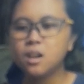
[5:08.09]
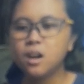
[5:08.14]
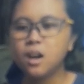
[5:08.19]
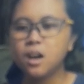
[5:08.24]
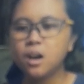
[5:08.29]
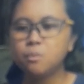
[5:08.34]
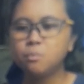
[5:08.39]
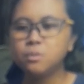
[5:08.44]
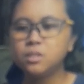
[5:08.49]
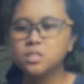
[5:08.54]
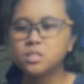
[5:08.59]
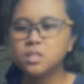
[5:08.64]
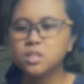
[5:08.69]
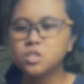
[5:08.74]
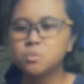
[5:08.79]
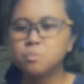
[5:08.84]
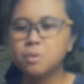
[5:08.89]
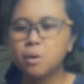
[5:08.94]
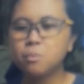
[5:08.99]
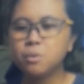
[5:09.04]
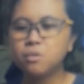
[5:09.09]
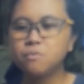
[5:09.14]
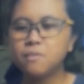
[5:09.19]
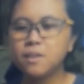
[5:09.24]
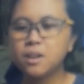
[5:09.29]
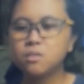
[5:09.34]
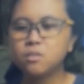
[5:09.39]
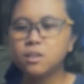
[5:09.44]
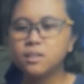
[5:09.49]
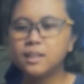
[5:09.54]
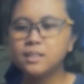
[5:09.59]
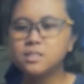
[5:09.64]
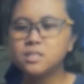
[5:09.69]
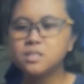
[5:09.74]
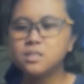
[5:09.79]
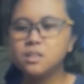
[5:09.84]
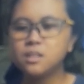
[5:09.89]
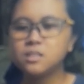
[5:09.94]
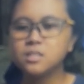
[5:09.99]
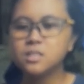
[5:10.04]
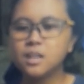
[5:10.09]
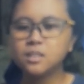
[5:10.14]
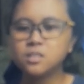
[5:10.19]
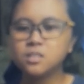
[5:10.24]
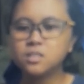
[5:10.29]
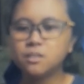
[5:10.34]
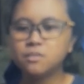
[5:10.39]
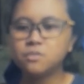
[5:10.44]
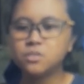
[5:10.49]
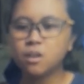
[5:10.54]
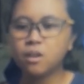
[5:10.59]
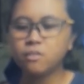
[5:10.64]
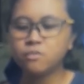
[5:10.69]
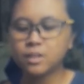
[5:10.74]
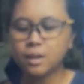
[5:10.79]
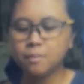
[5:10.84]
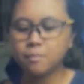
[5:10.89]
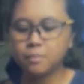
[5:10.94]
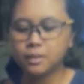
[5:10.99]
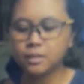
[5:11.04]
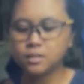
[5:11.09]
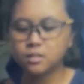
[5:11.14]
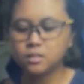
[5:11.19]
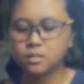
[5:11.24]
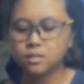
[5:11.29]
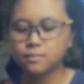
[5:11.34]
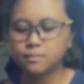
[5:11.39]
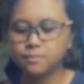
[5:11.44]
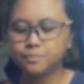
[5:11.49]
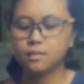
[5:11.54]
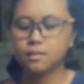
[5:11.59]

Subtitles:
How will such power fare against the executives of Tempest?